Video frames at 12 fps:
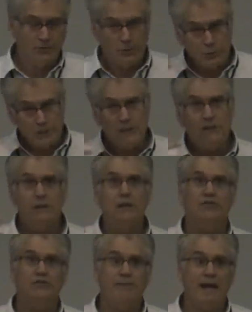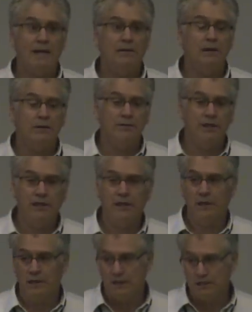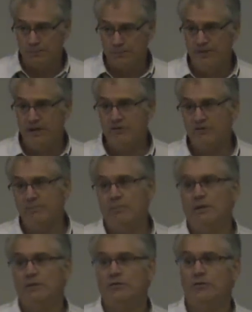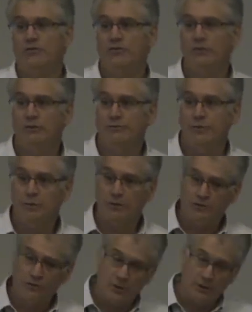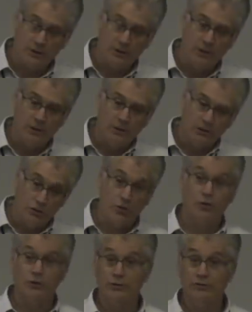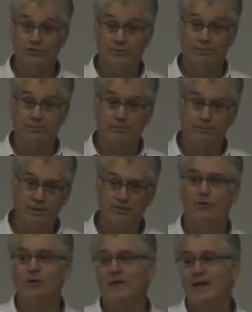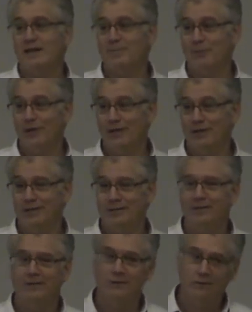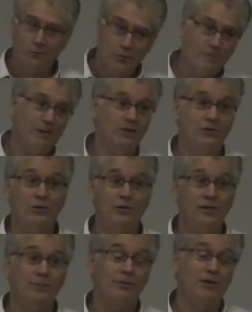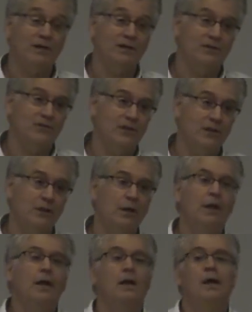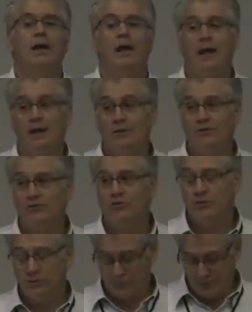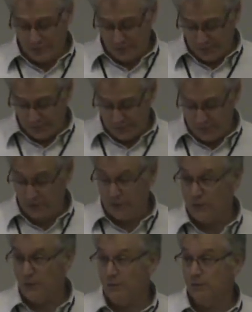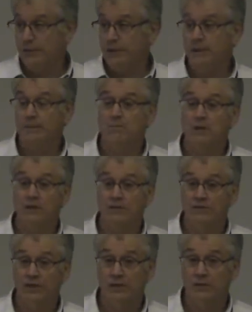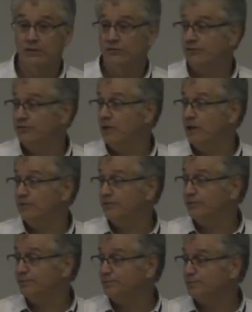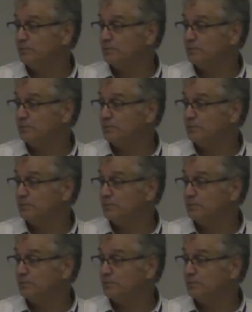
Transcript: So we need to expand our thinking in the prevention of malnutrition to focus on girls before they get pregnant, women during pregnancy, and children during the early months and years of life.